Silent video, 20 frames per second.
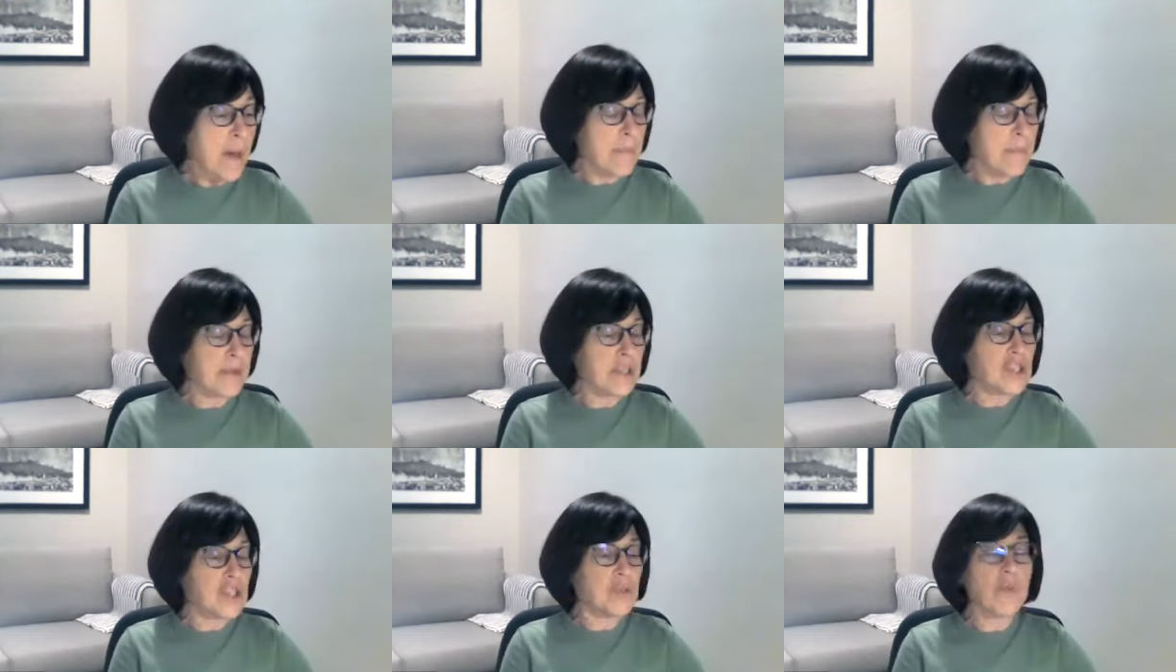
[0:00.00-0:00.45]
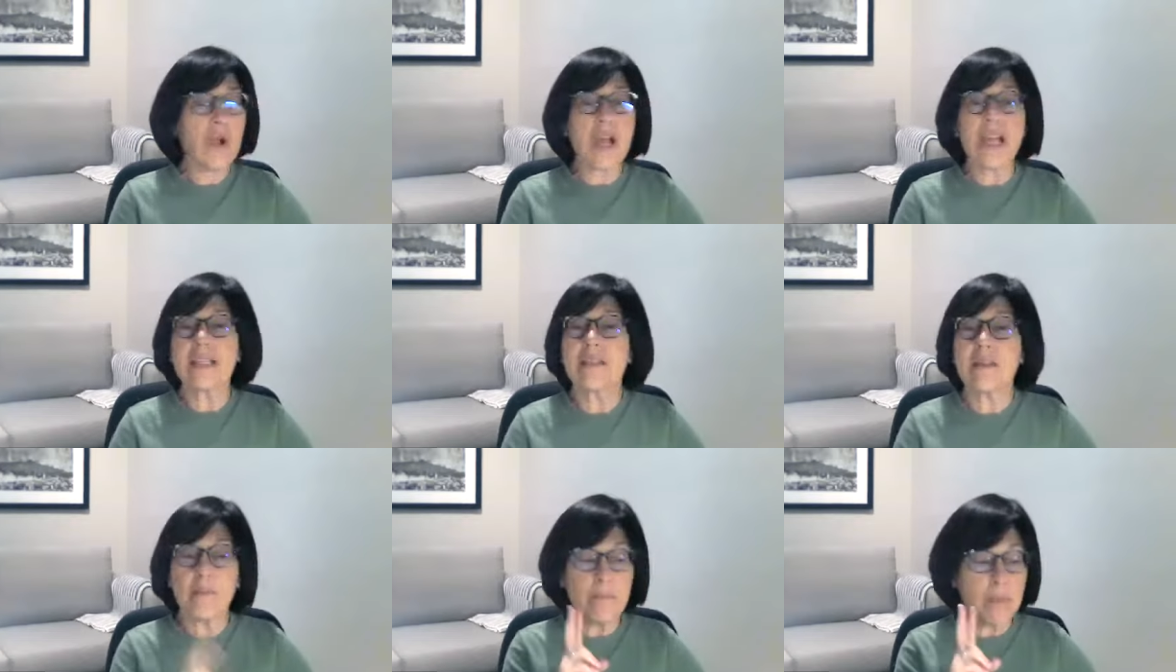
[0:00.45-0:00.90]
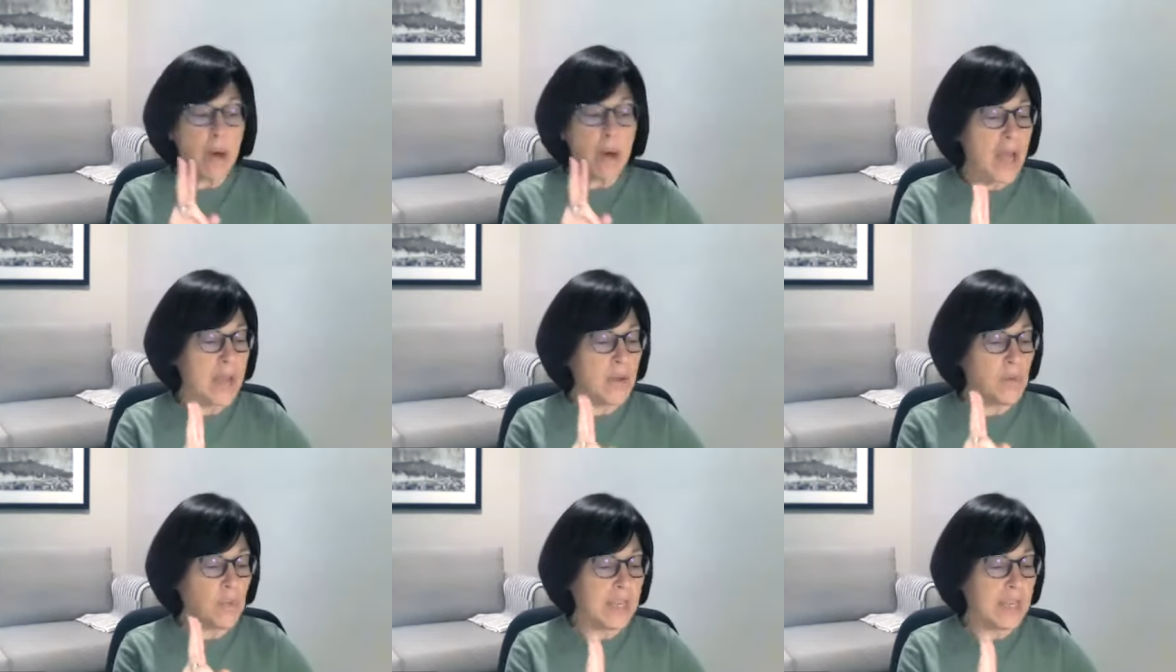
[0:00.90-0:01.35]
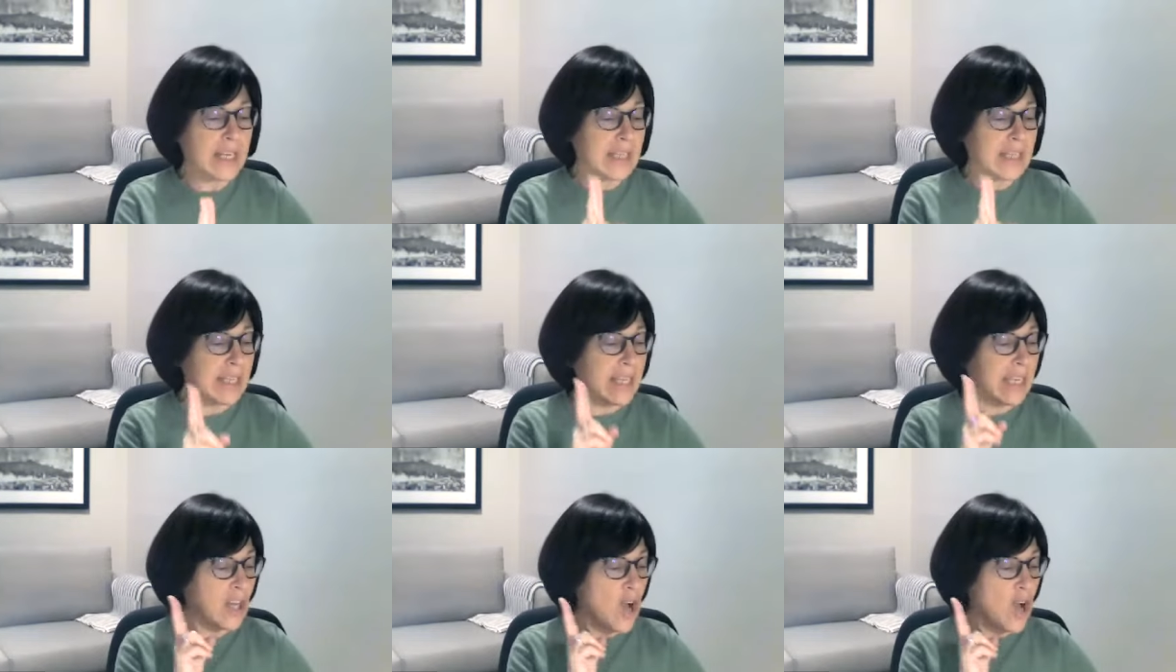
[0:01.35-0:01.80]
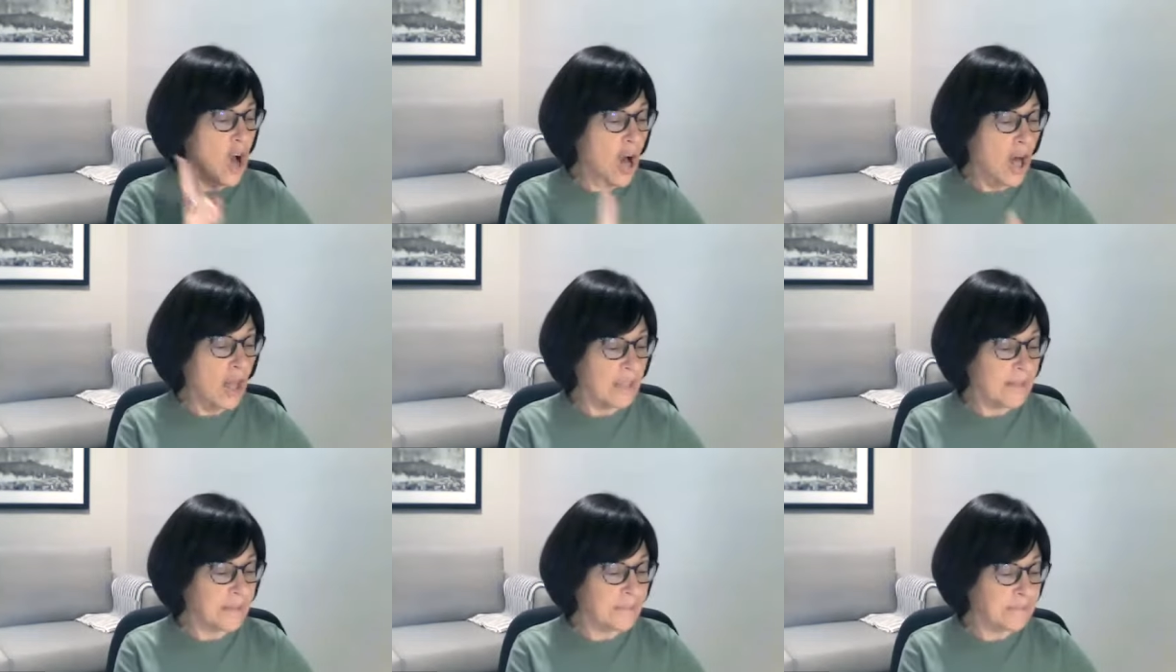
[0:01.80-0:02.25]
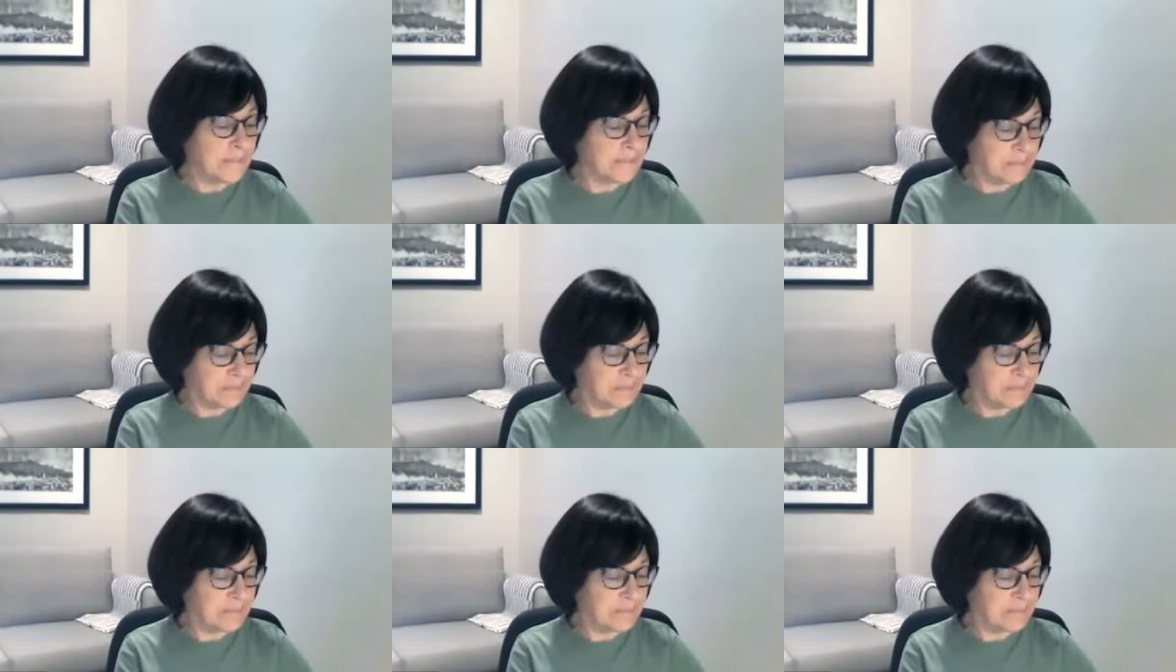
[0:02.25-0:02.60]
but she writes a bi weekly column,